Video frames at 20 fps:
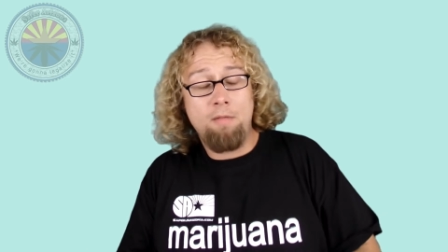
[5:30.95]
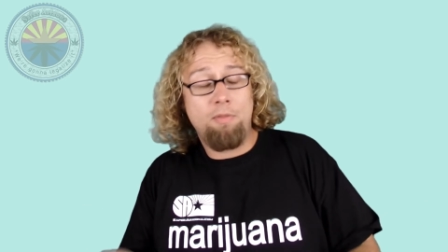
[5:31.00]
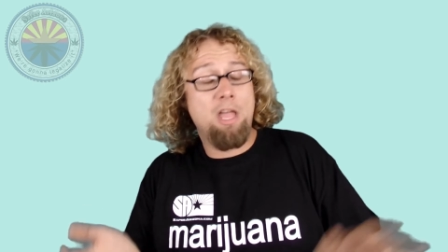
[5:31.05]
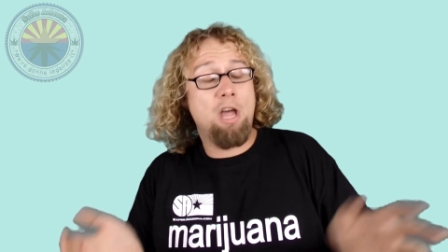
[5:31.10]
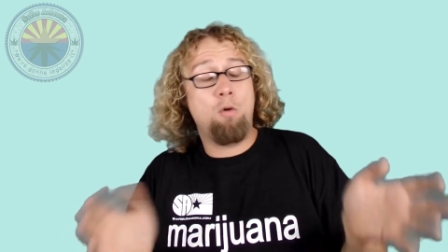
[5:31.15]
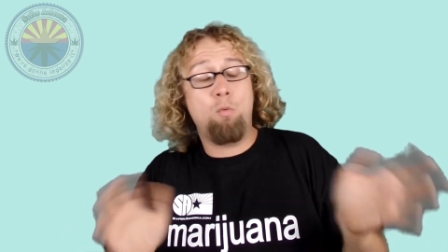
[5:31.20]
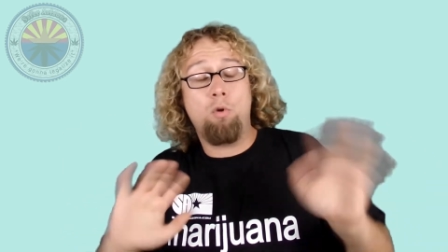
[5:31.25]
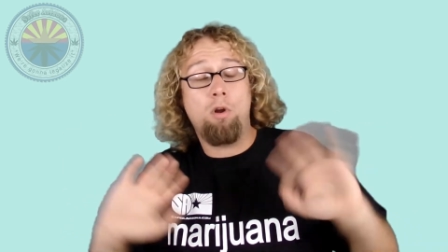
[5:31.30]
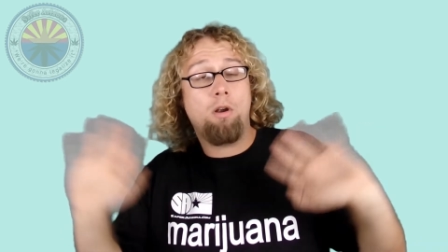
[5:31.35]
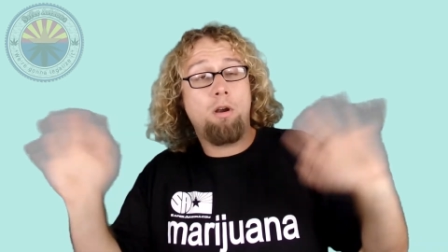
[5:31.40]

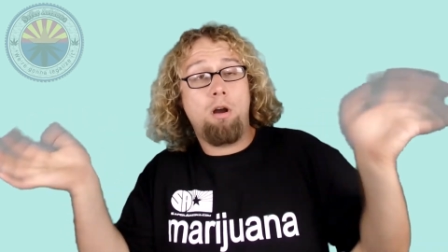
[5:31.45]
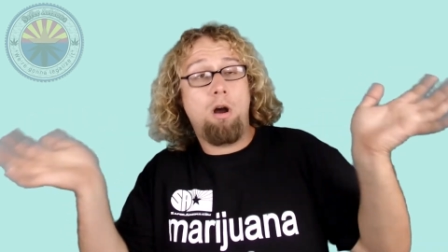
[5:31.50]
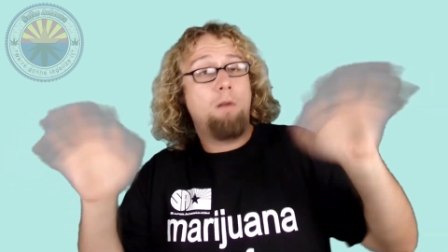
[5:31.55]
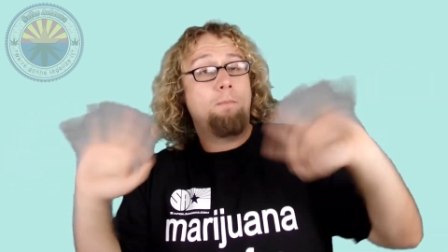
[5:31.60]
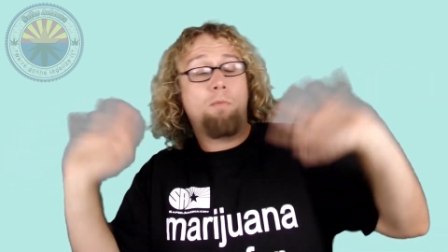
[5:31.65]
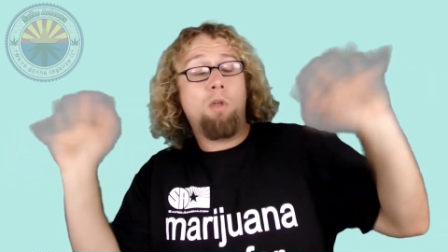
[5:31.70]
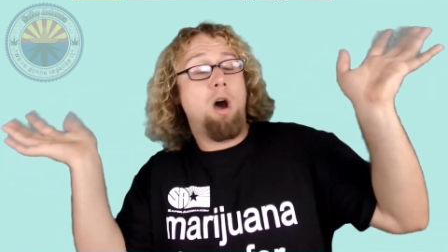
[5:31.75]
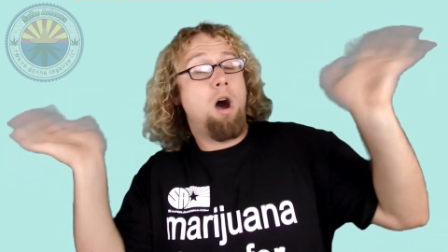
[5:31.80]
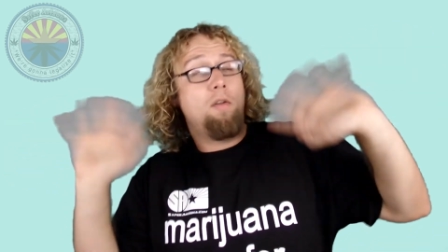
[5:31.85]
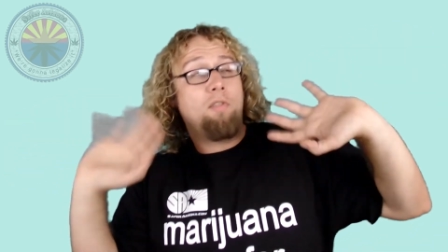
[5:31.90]
that we're
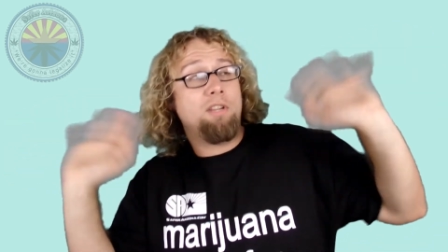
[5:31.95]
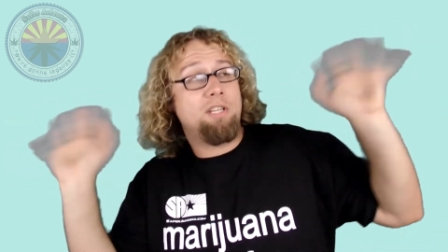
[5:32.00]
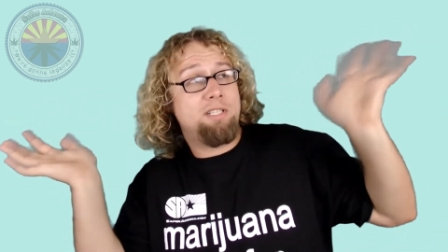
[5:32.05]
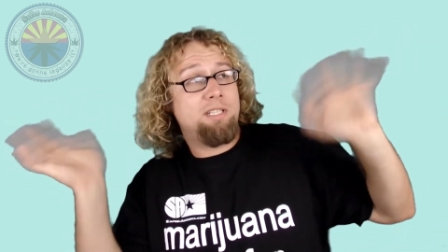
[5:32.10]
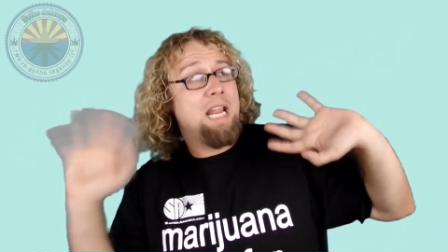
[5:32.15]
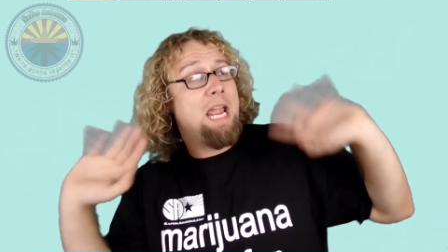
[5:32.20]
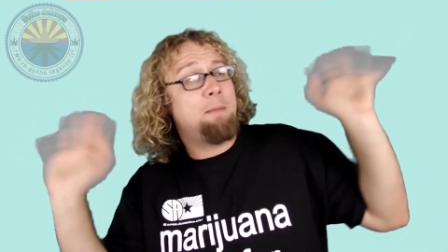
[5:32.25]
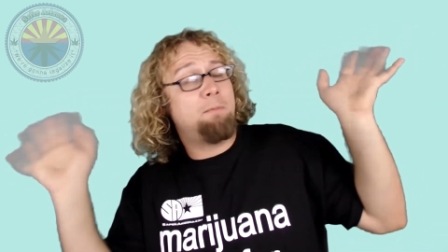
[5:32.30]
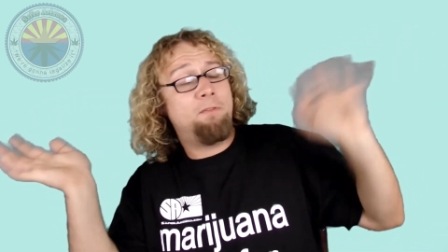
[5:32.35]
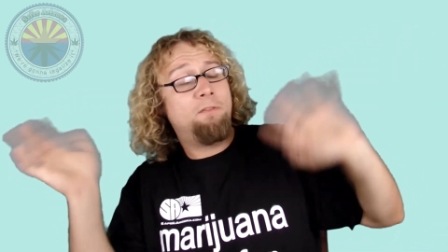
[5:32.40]
on the
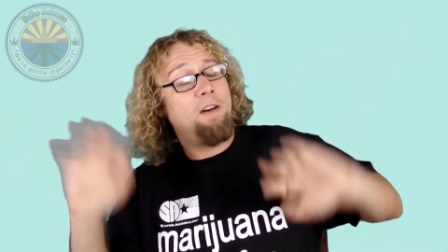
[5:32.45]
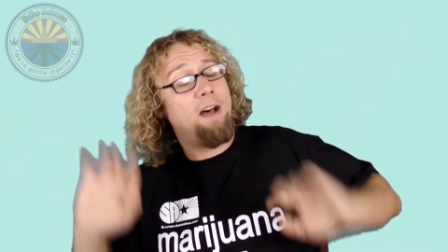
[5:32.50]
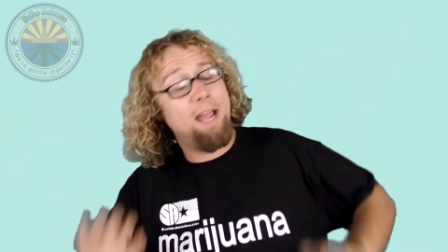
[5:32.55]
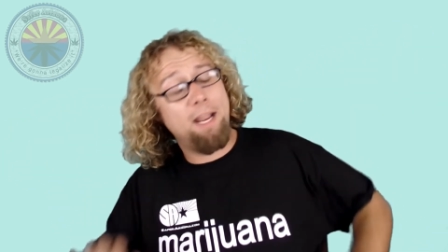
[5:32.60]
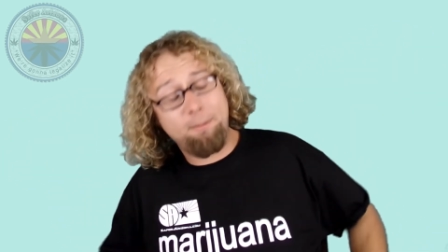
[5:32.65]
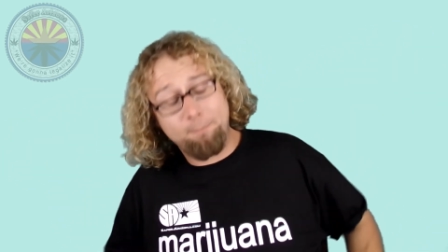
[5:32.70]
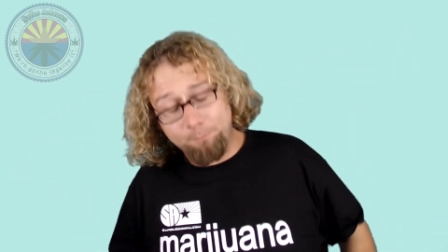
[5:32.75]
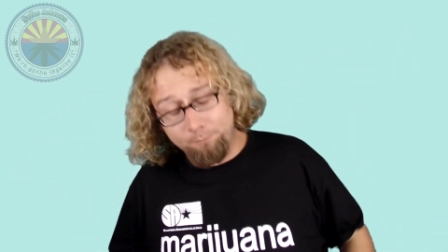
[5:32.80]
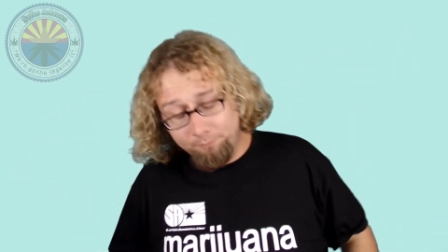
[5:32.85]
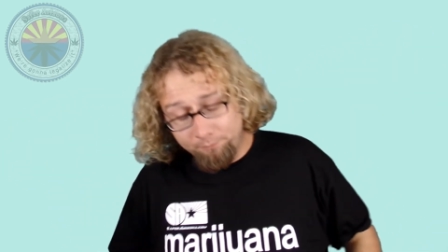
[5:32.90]
same
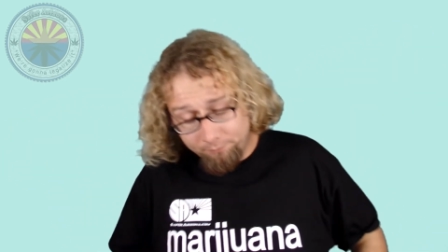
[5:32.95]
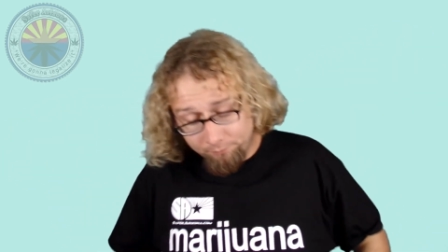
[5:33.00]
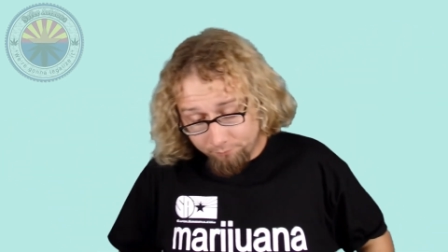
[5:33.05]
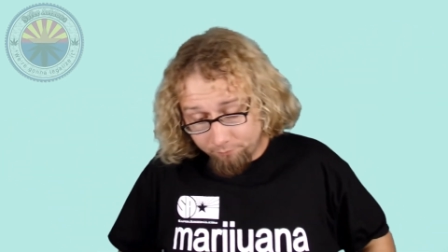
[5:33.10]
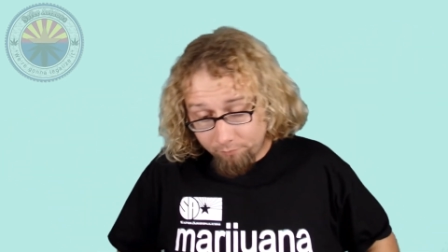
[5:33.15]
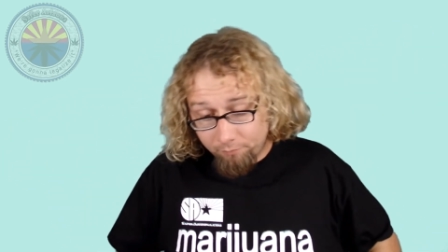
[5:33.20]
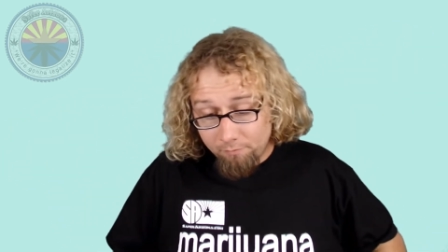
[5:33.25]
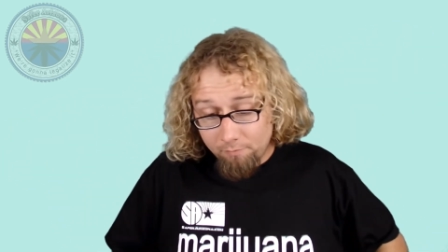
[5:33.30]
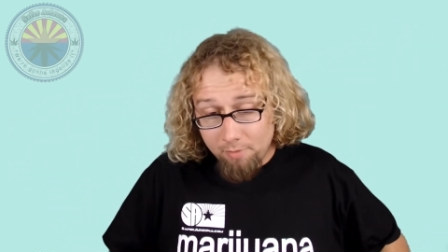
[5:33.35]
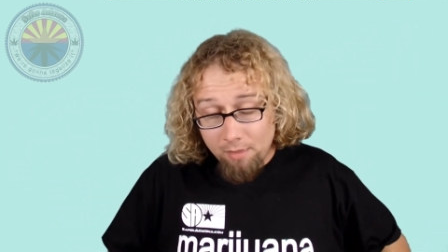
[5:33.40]
fight,
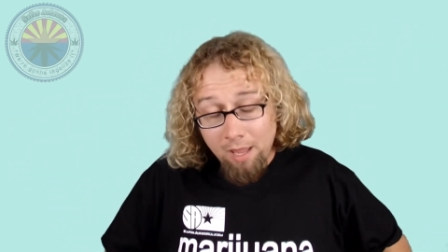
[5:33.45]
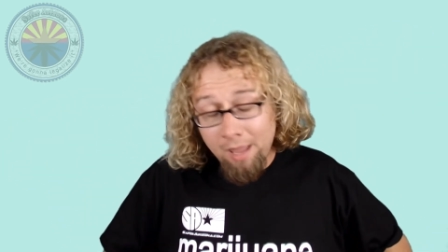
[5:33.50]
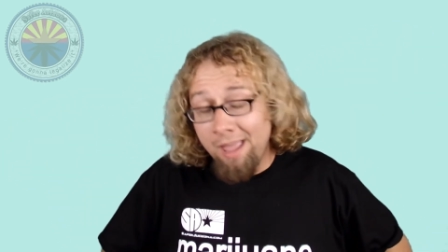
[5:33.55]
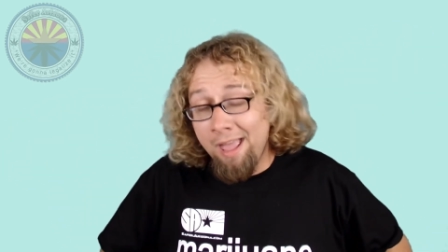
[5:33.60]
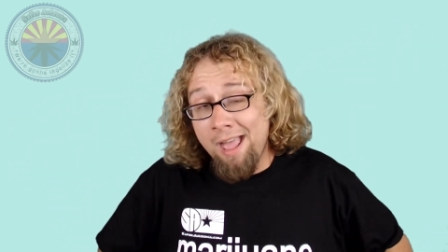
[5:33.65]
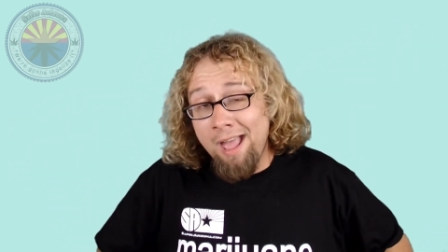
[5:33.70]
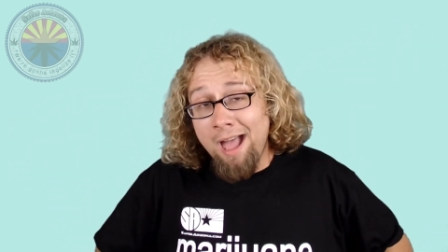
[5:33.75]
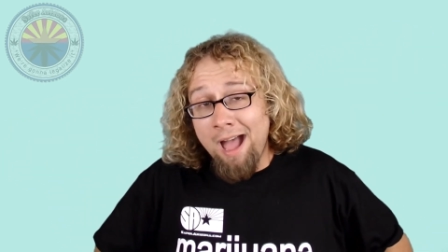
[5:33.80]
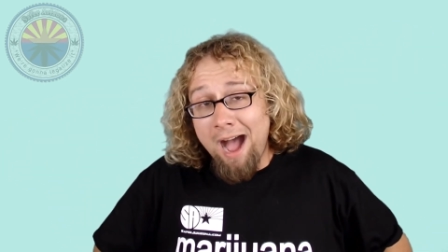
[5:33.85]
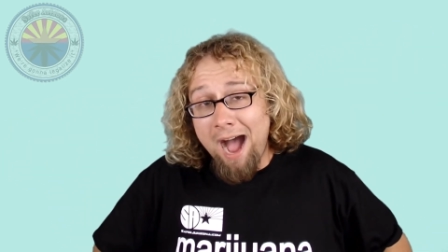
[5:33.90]

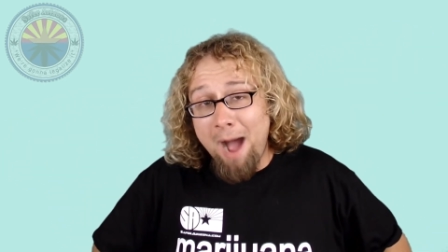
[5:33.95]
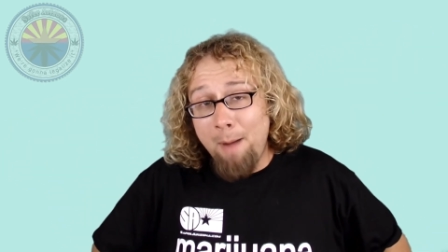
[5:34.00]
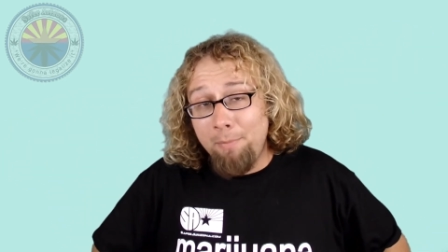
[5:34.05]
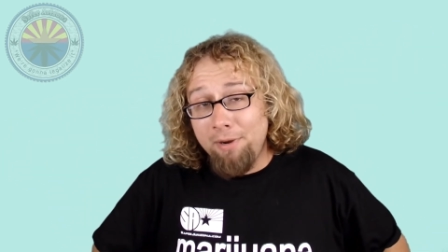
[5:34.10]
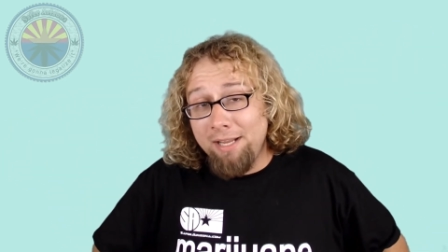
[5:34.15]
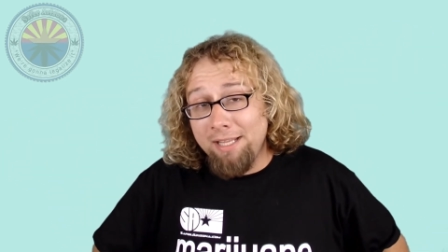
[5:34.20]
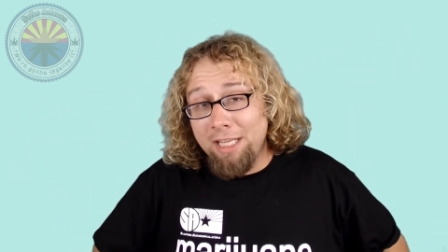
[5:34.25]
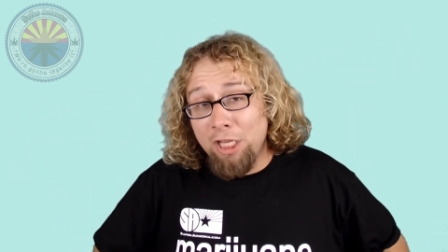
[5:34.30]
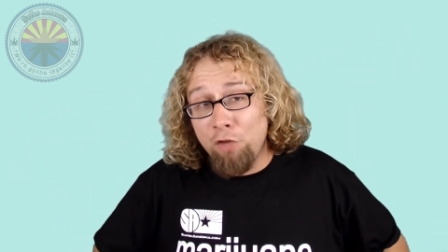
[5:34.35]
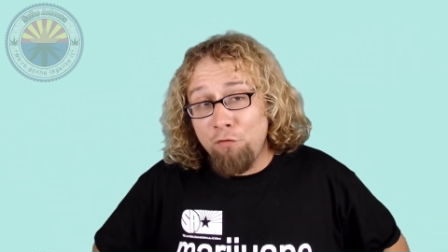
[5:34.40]
I'm
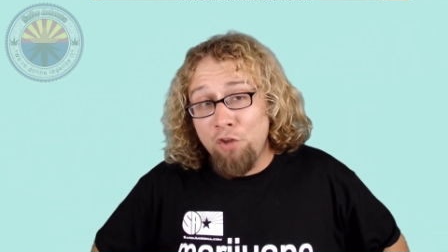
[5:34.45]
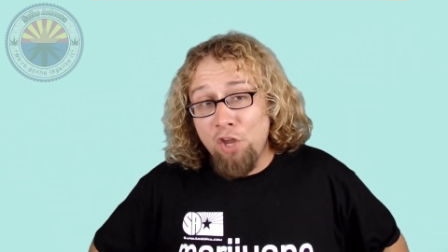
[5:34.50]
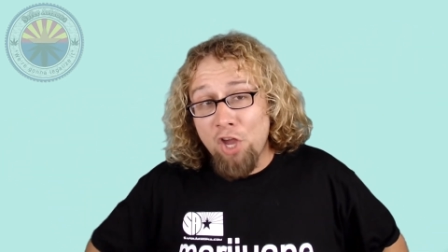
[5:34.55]
going to give